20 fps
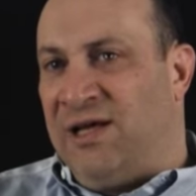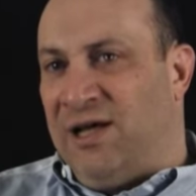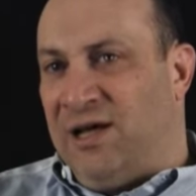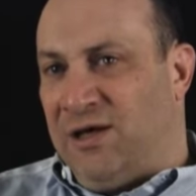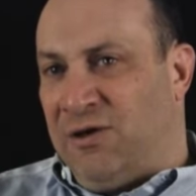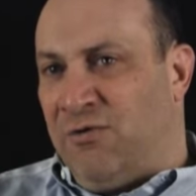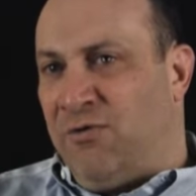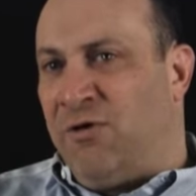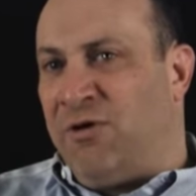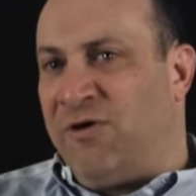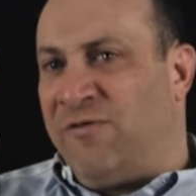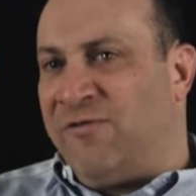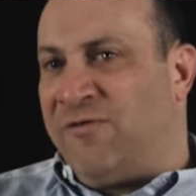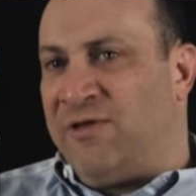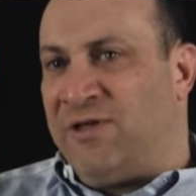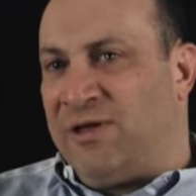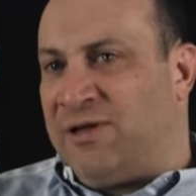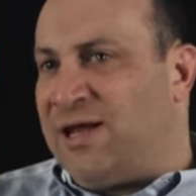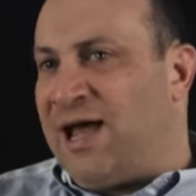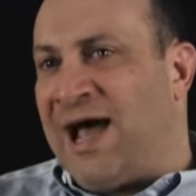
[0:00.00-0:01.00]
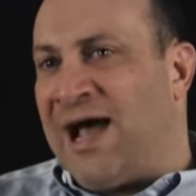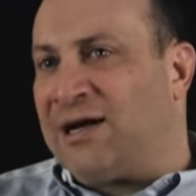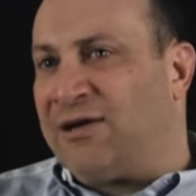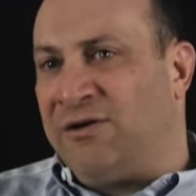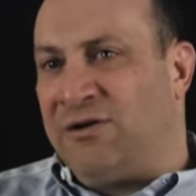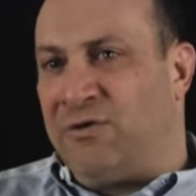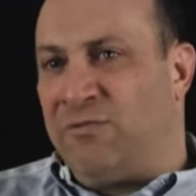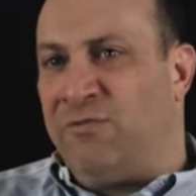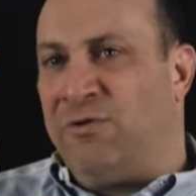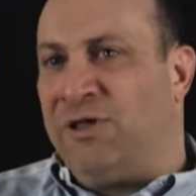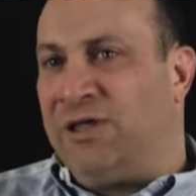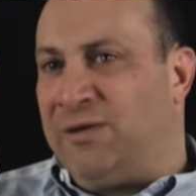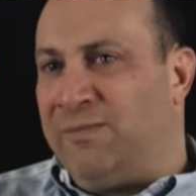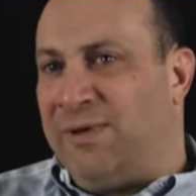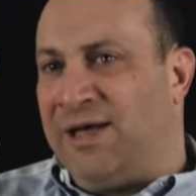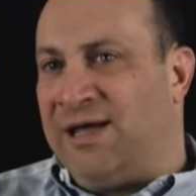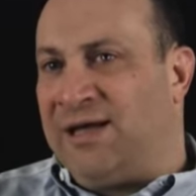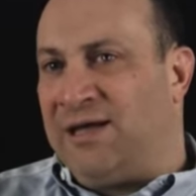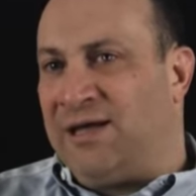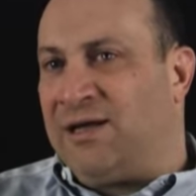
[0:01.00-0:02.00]
in order for the doctor to really
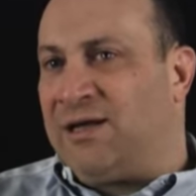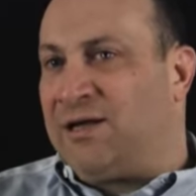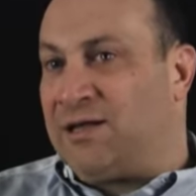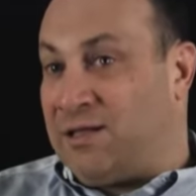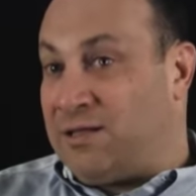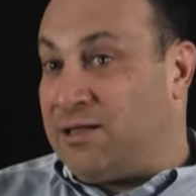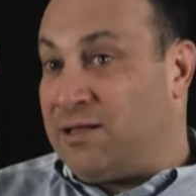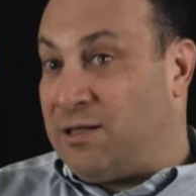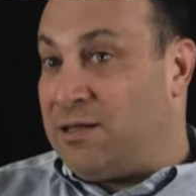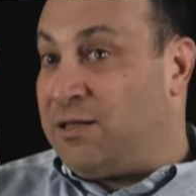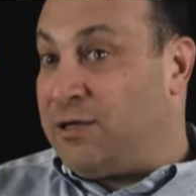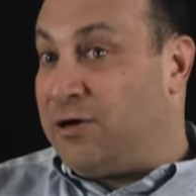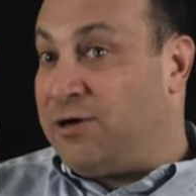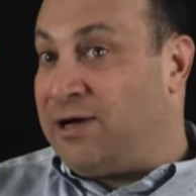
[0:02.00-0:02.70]
make a clear